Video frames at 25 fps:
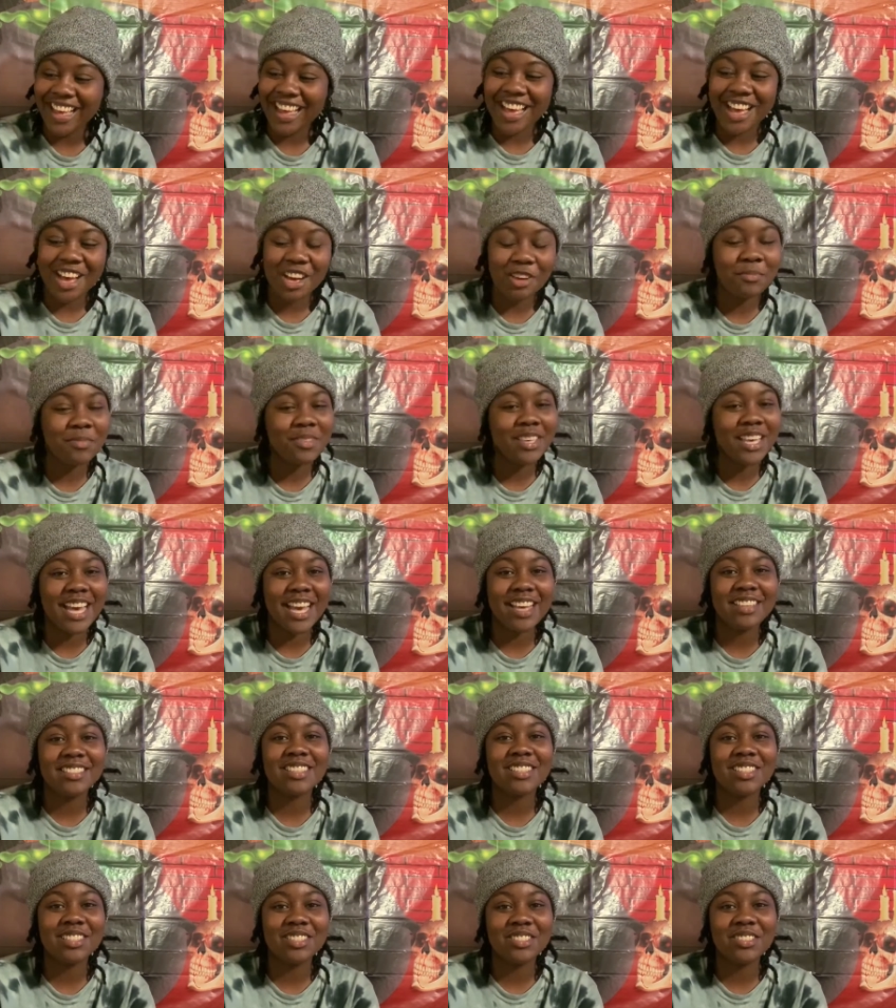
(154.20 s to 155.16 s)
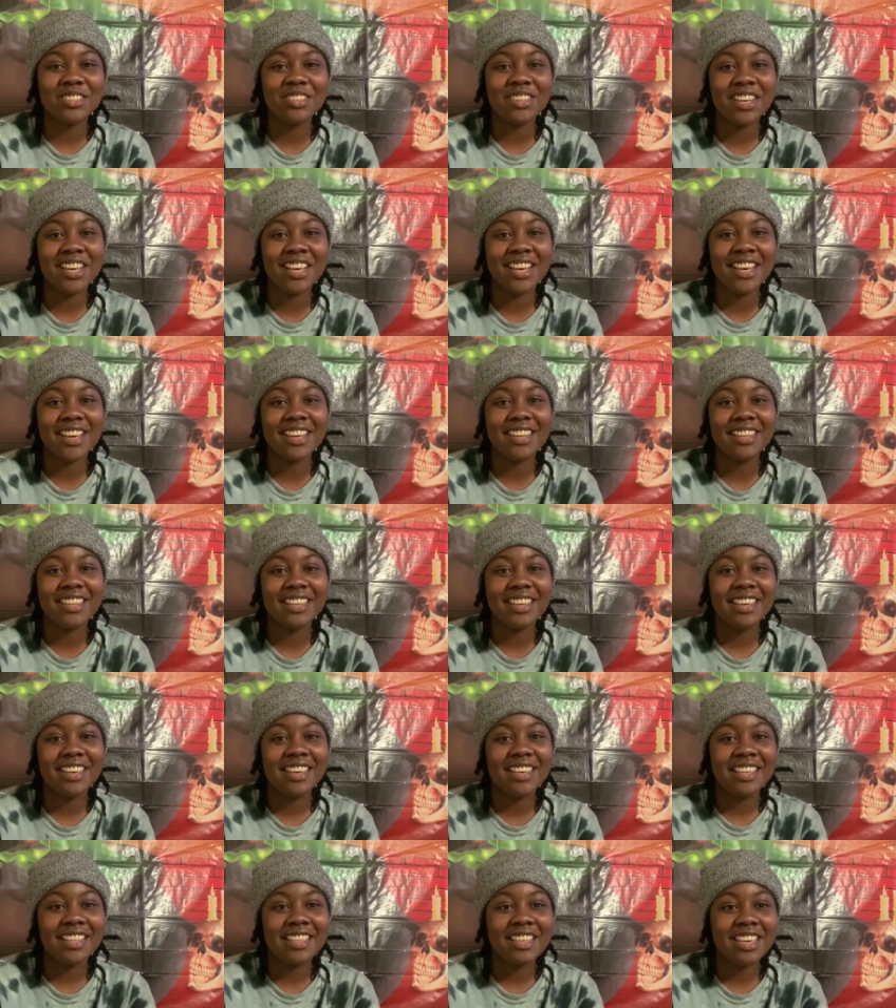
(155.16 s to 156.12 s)
hope you guys enjoyed.
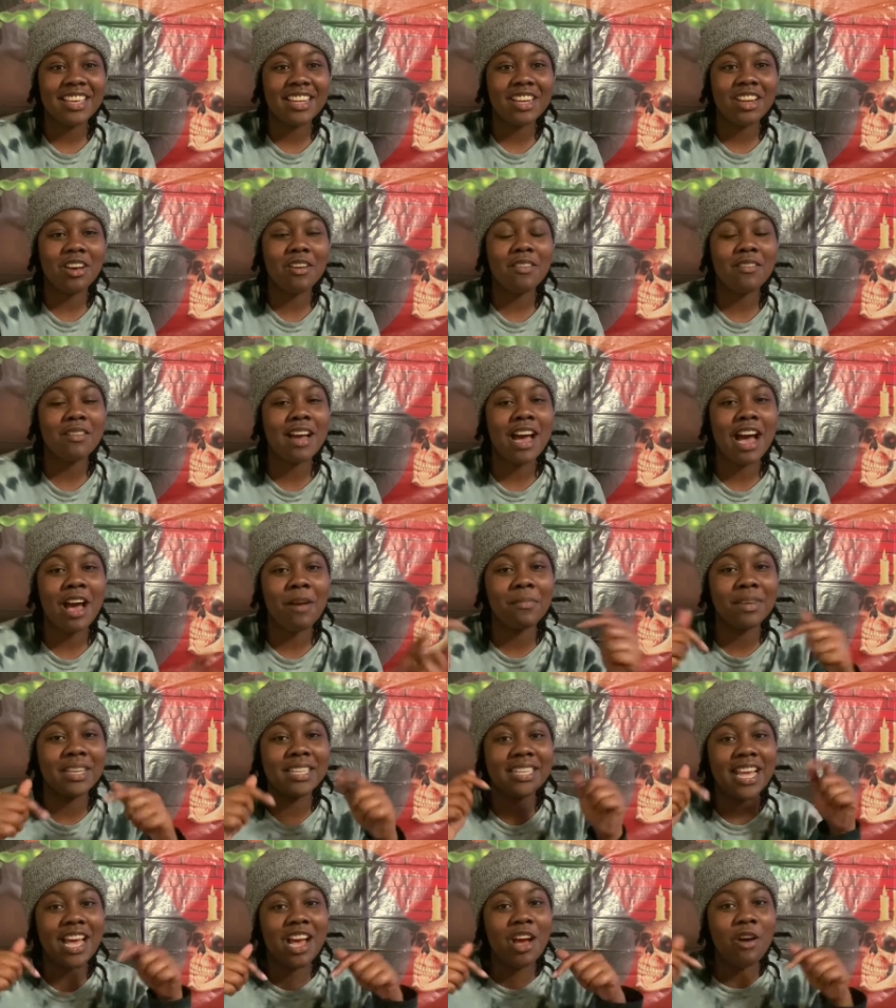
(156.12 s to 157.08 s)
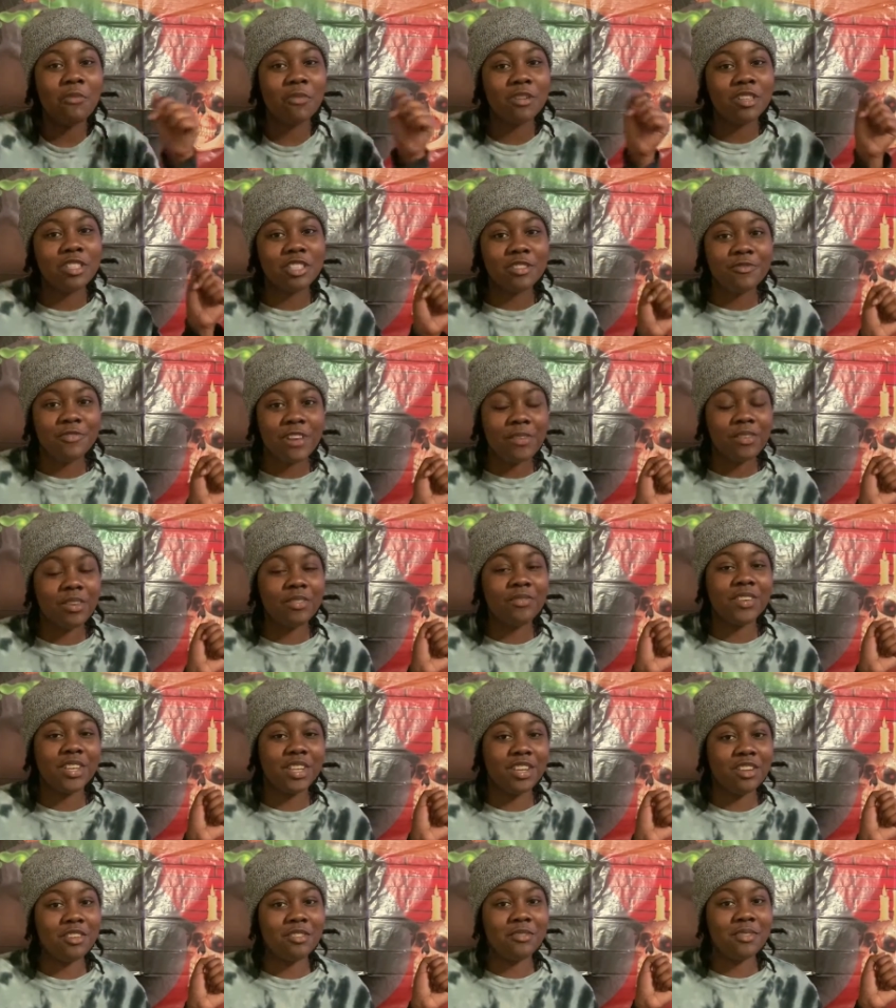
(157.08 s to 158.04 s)
You know, comment down what your favorite
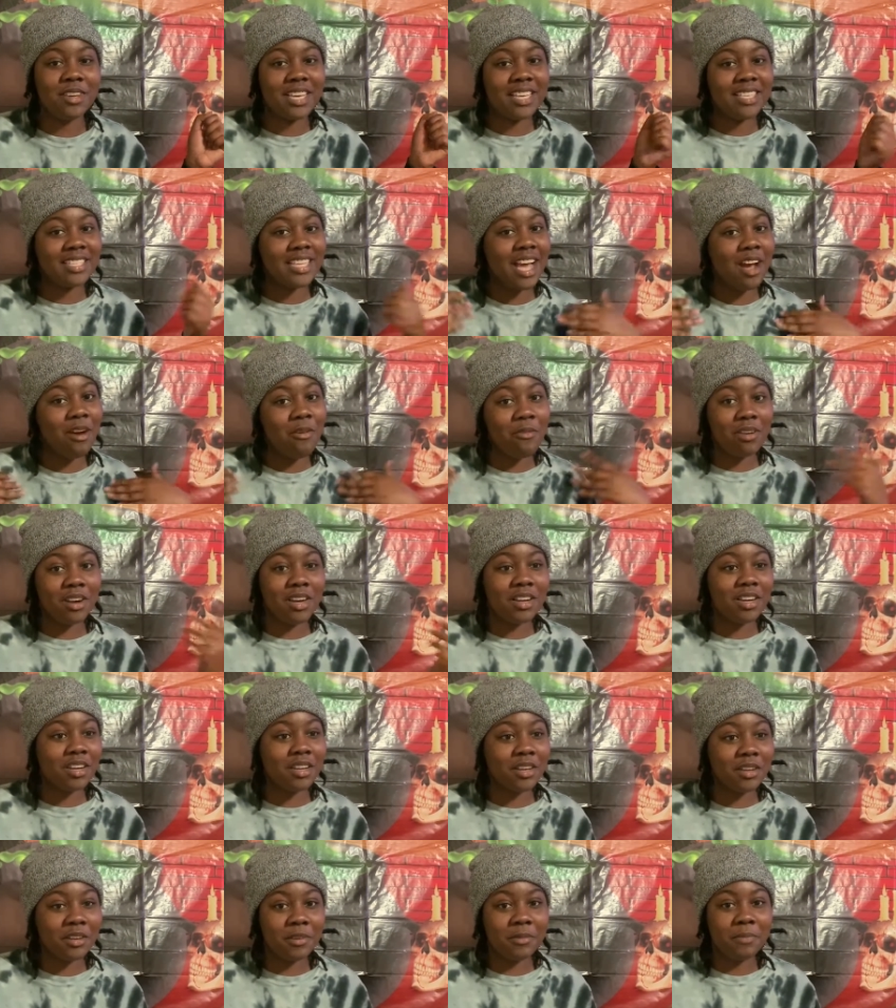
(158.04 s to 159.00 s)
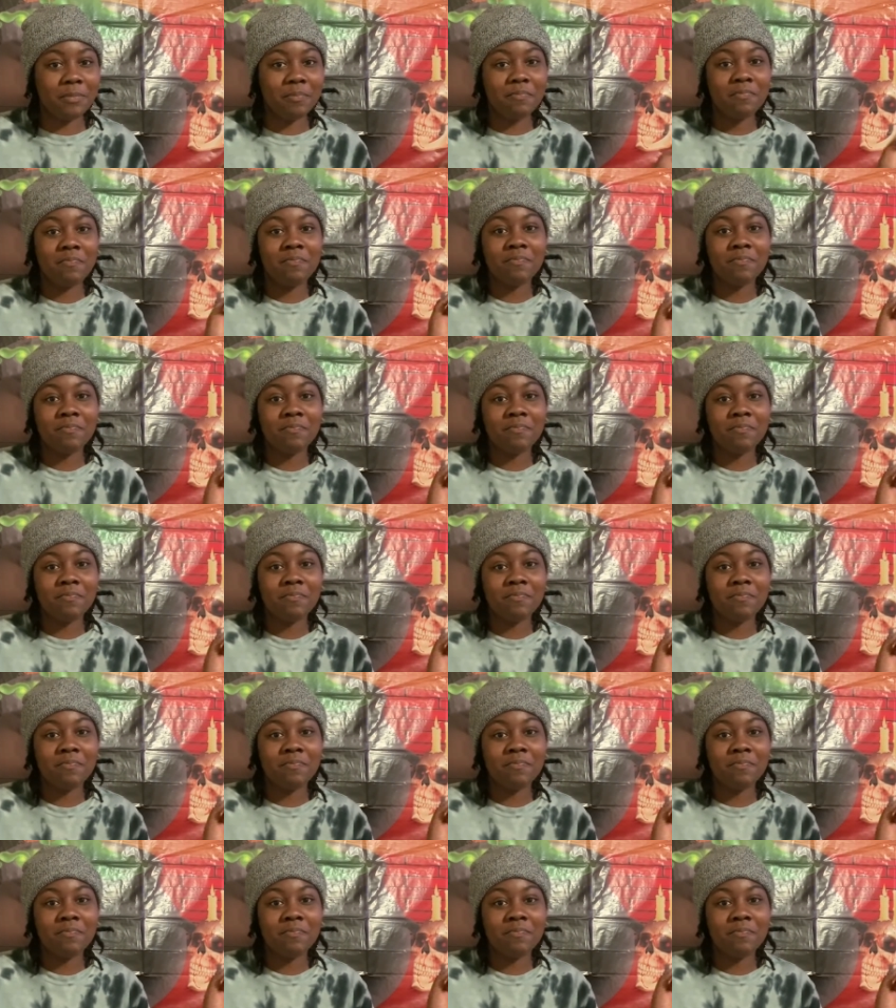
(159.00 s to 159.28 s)
video is. I want to know.